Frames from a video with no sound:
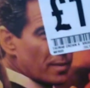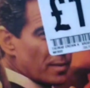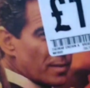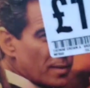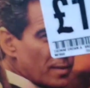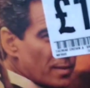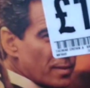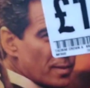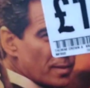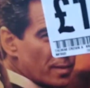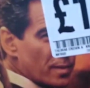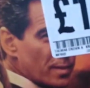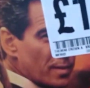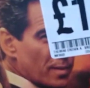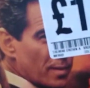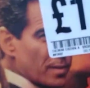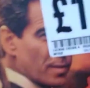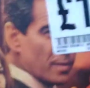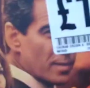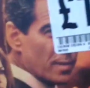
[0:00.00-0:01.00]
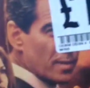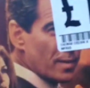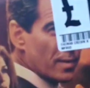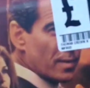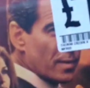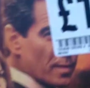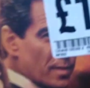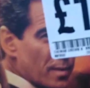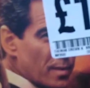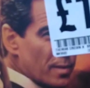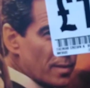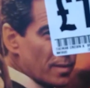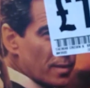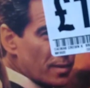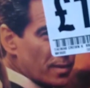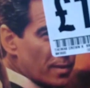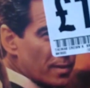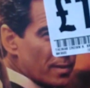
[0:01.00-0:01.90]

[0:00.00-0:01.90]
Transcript: October and Predator.